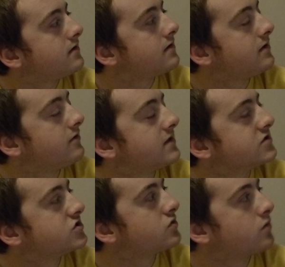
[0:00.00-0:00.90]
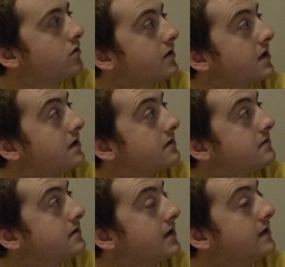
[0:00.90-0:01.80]
You can hear that squirrel again.
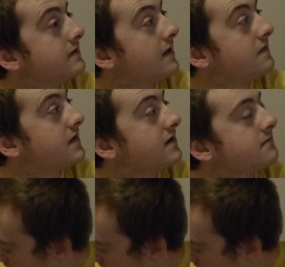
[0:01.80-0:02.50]
I hate that thing.